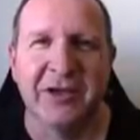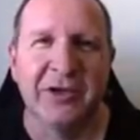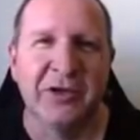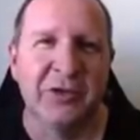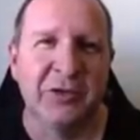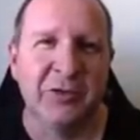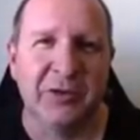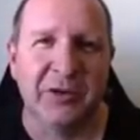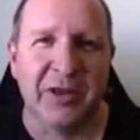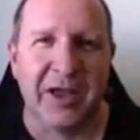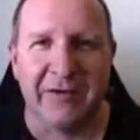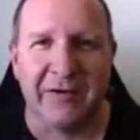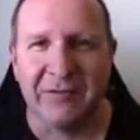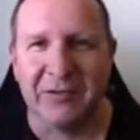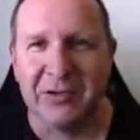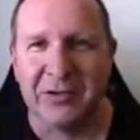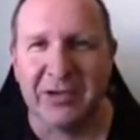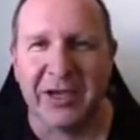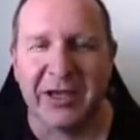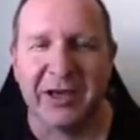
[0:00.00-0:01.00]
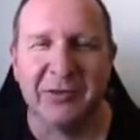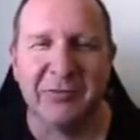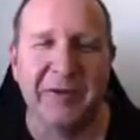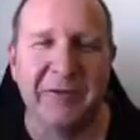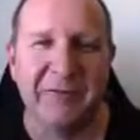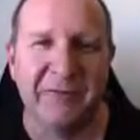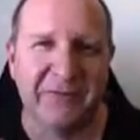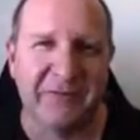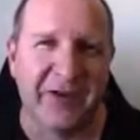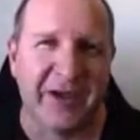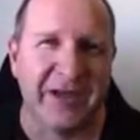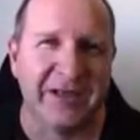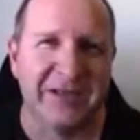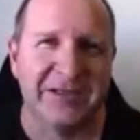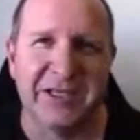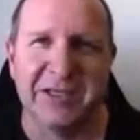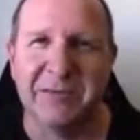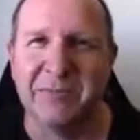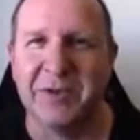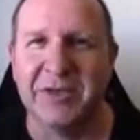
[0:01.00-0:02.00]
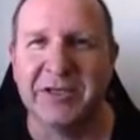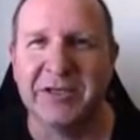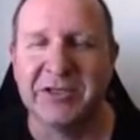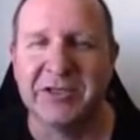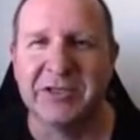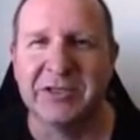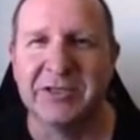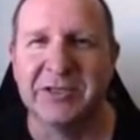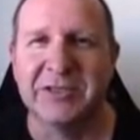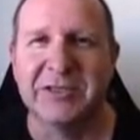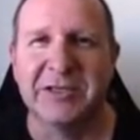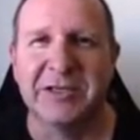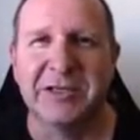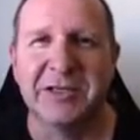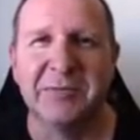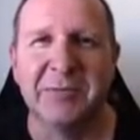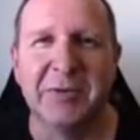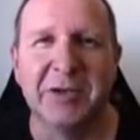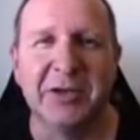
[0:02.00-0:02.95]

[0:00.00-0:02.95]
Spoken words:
you'll have a look at it. It'll be fancy pictures and there'll be